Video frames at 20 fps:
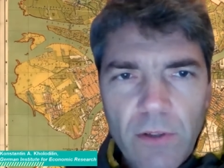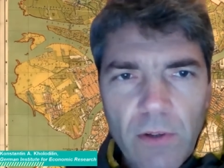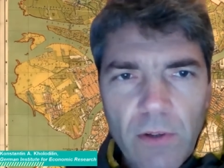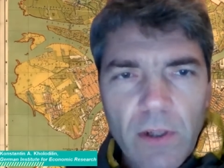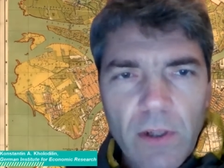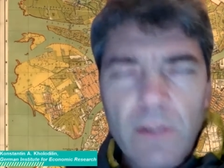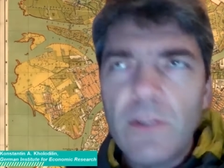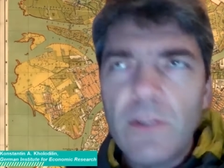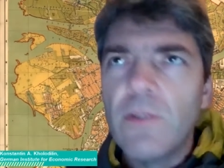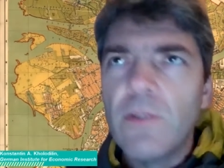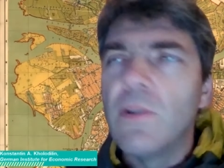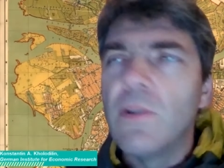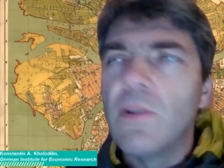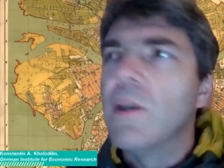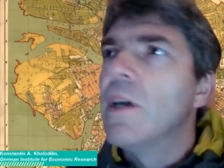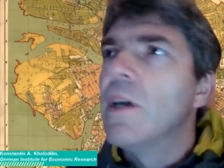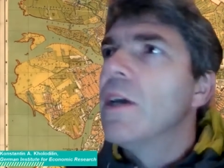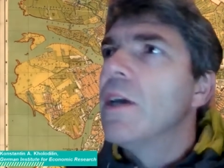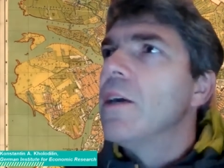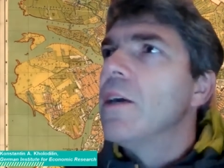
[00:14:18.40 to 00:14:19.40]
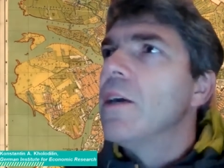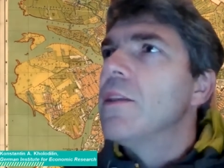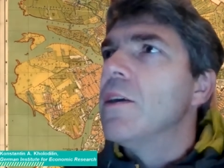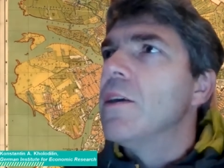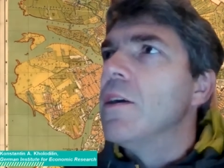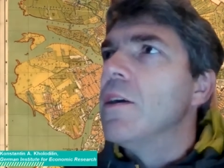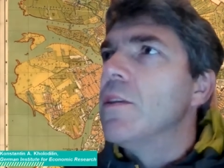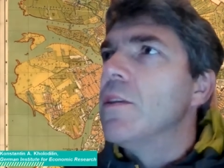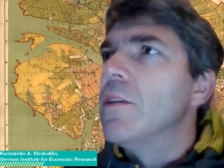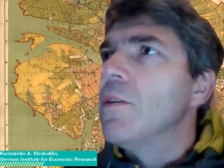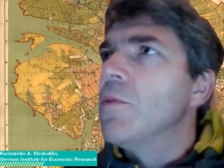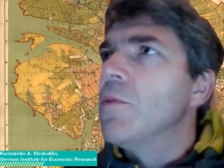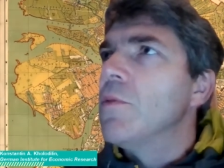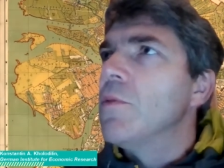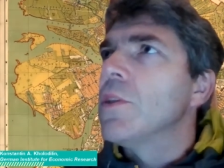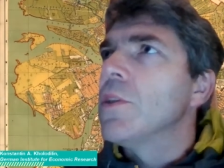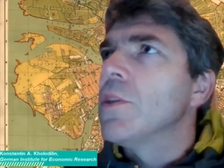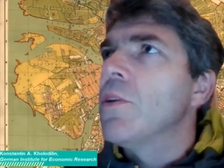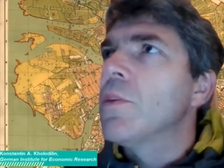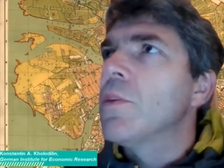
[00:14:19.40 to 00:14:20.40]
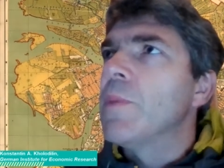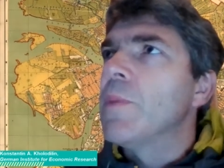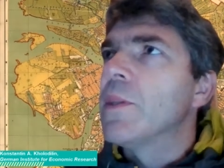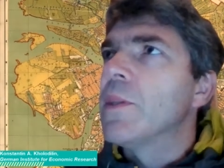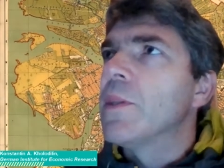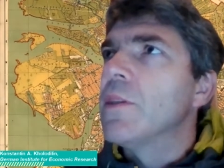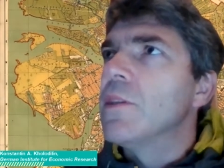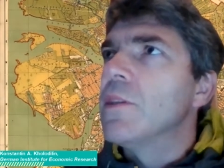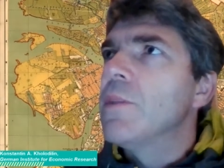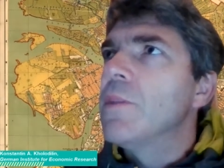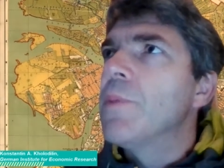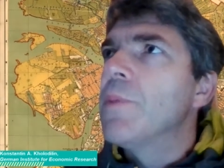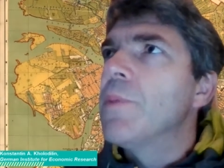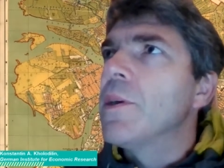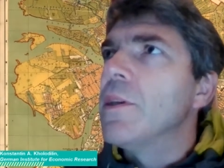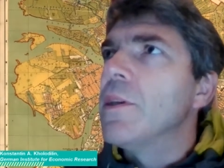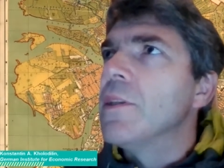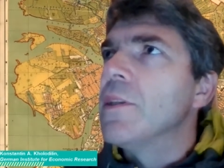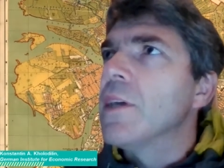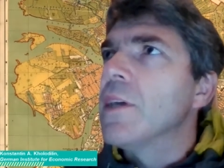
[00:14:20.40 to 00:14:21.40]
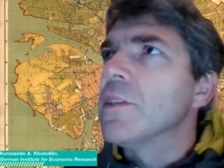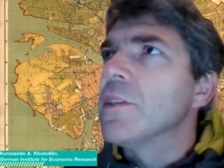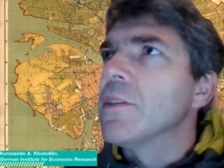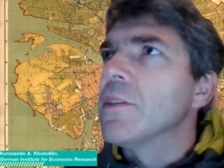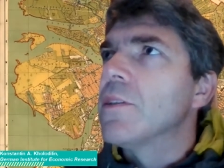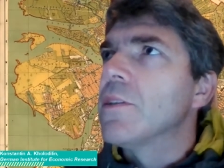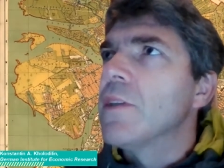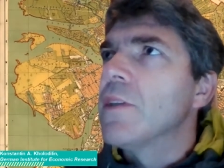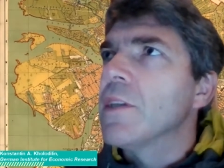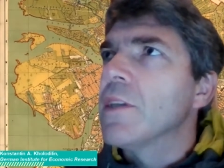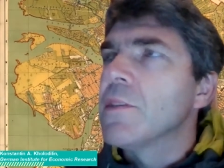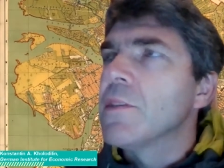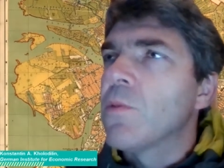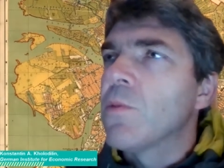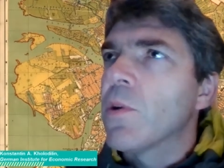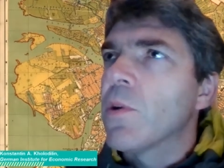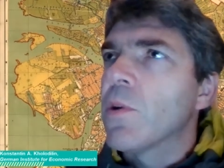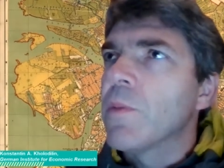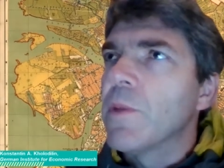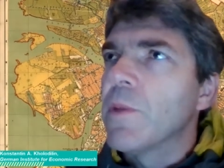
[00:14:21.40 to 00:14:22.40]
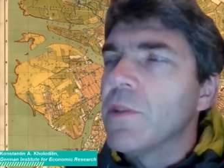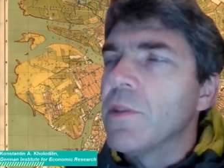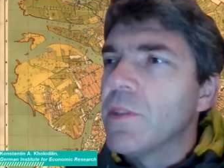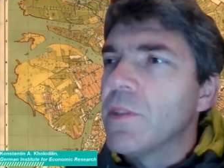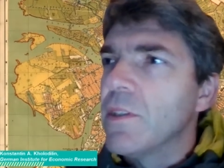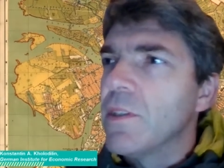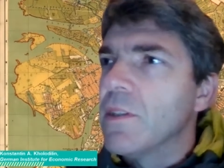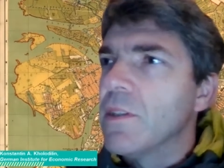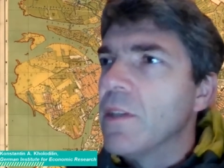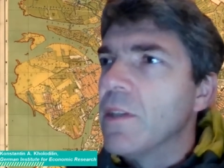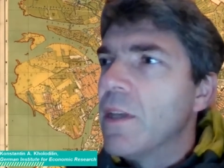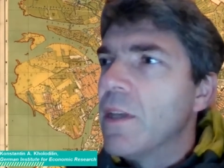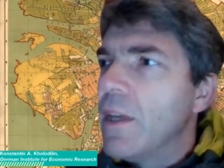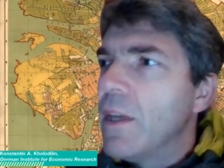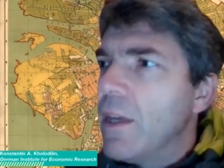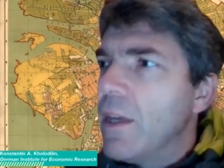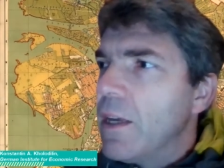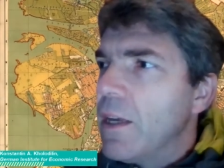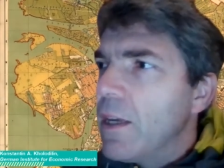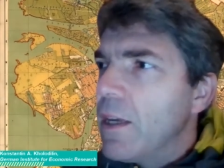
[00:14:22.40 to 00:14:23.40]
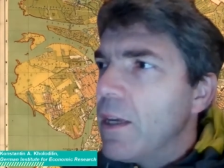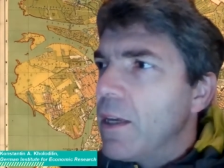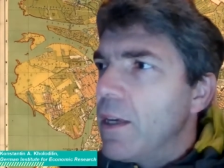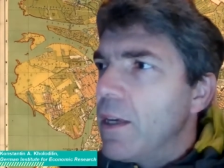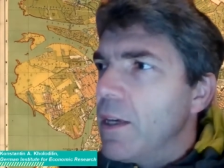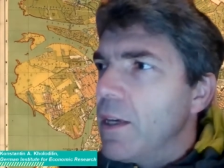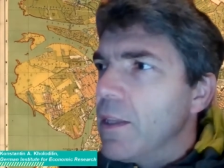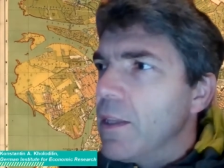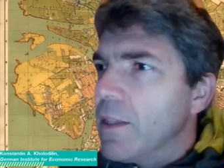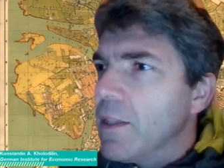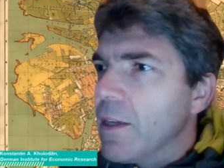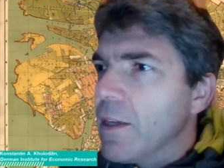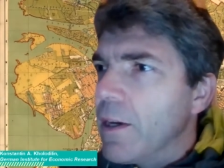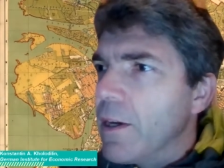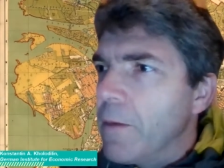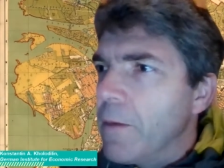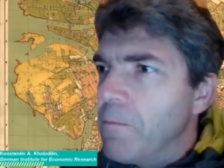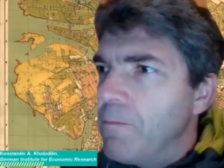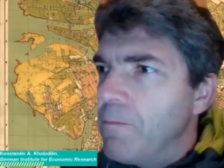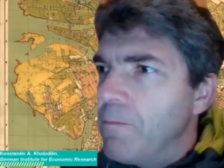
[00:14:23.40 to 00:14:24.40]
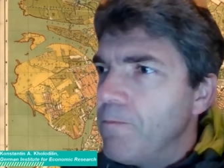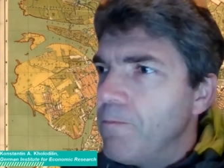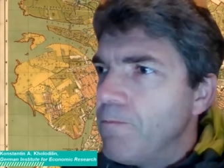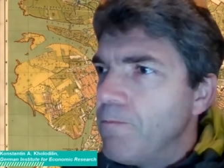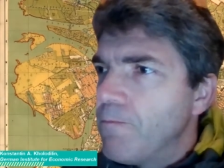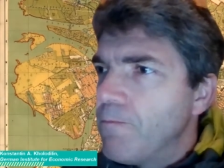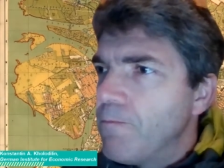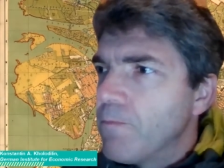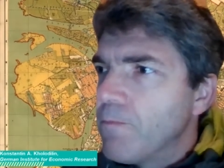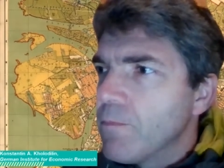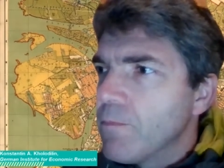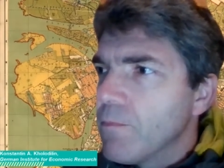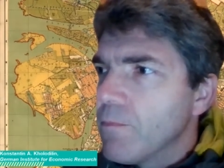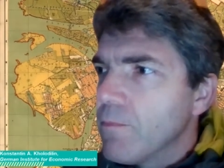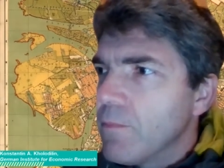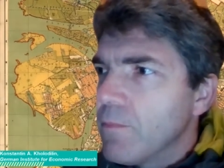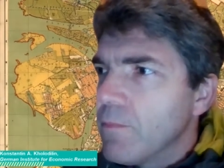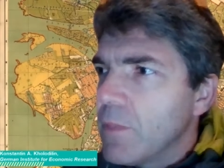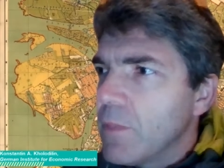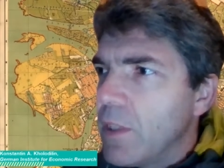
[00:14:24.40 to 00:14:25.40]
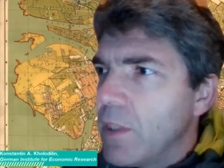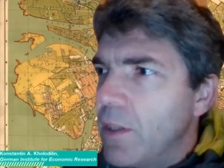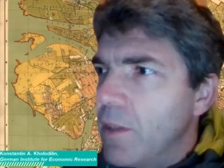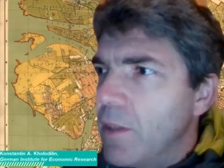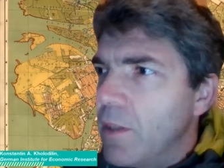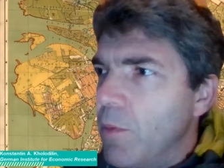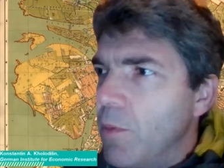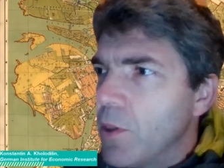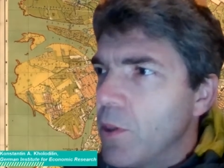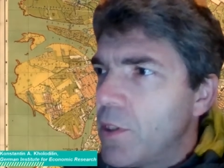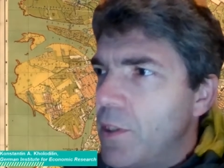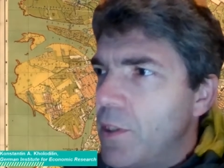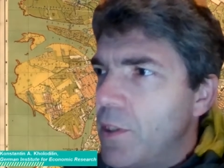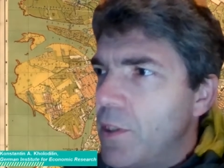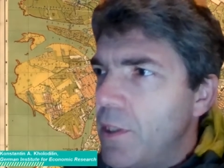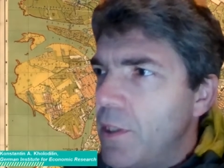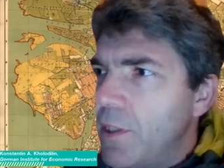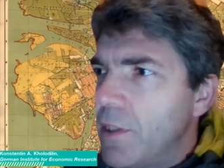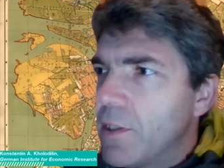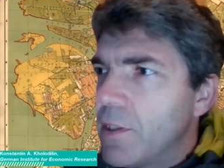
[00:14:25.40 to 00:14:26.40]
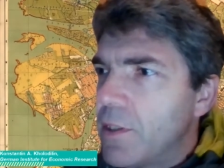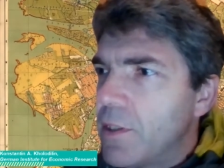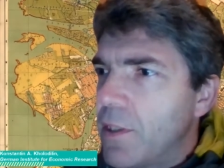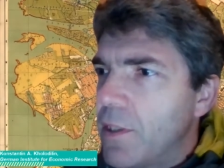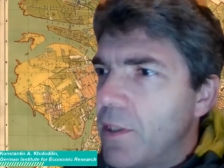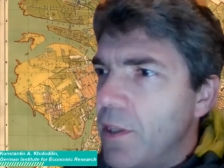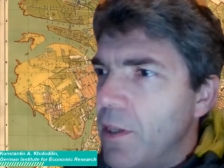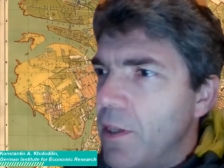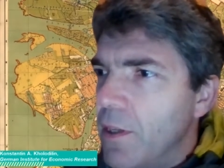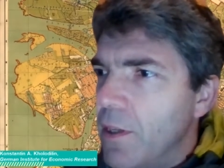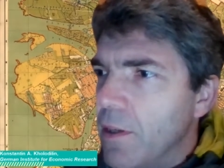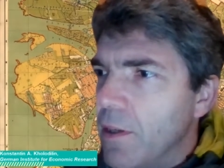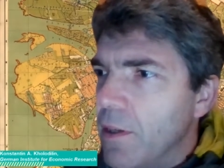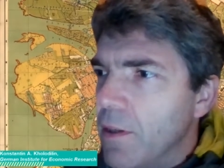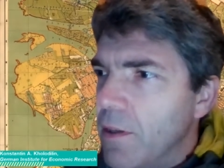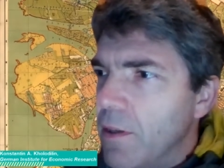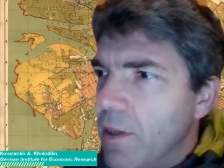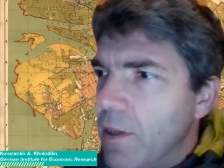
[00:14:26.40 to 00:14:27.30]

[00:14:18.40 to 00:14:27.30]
Sure. There was a lot, but typically it doesn't work, because in most cities the